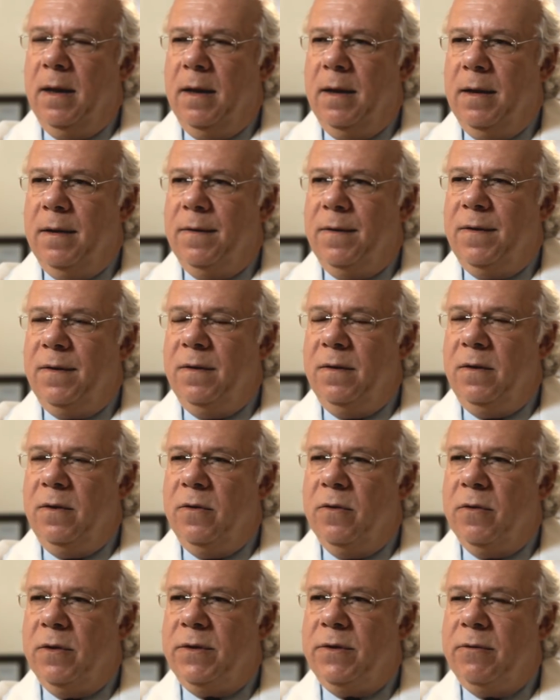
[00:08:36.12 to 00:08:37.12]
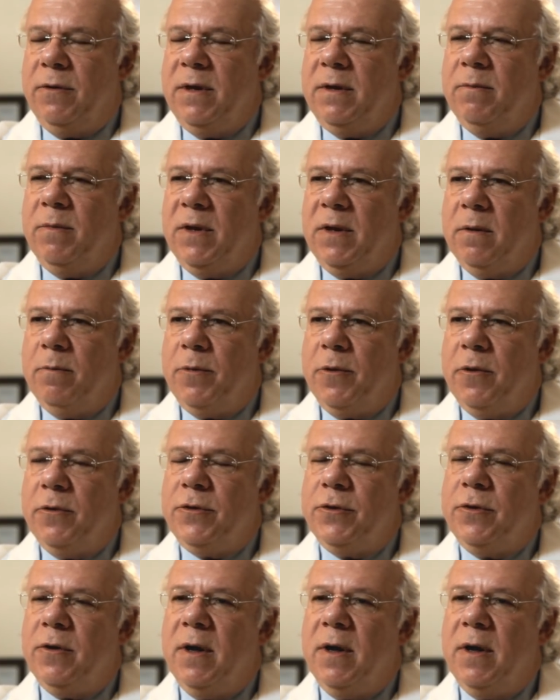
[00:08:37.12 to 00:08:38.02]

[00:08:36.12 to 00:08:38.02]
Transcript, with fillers: Uh, your treatment approach